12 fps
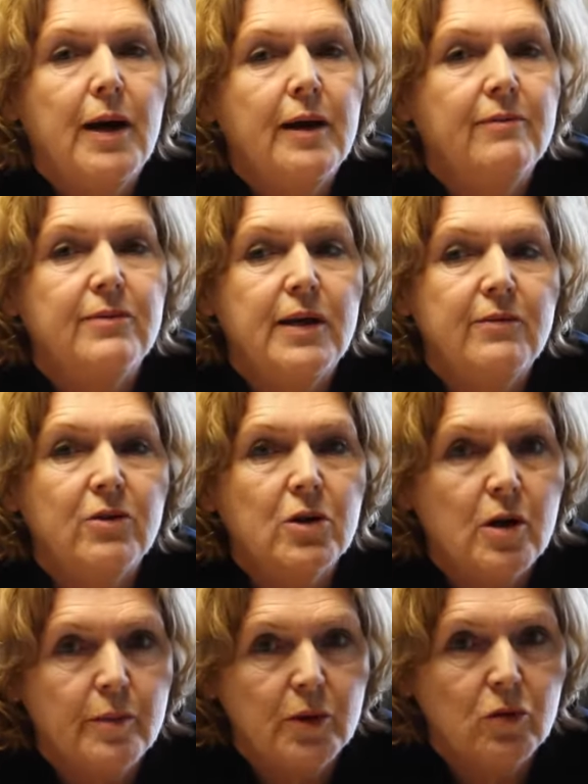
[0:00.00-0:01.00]
I have never
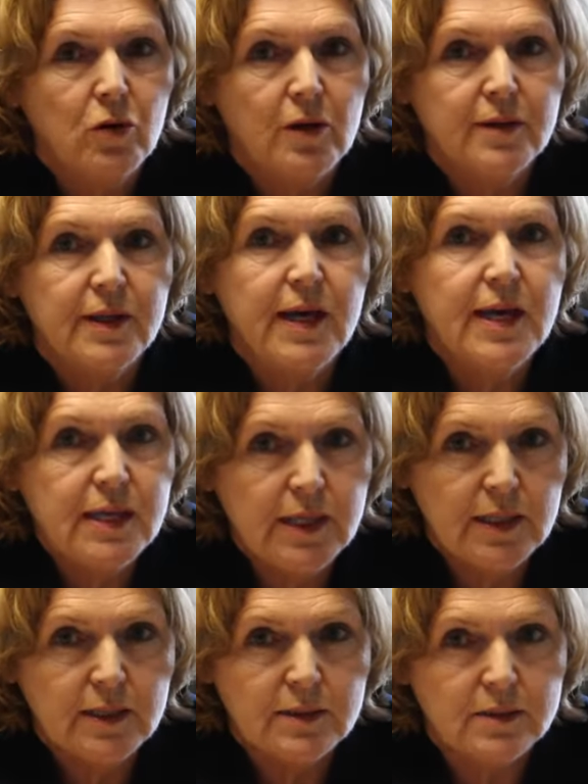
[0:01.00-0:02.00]
come across
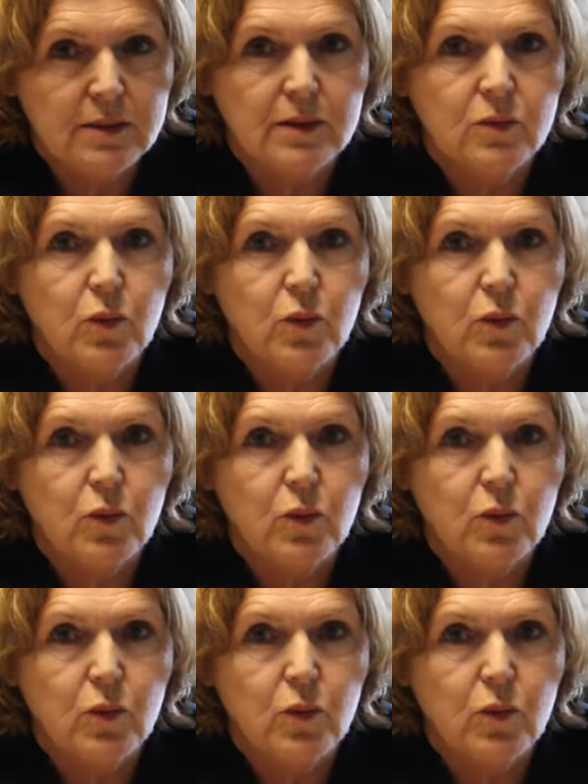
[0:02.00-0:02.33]
any instance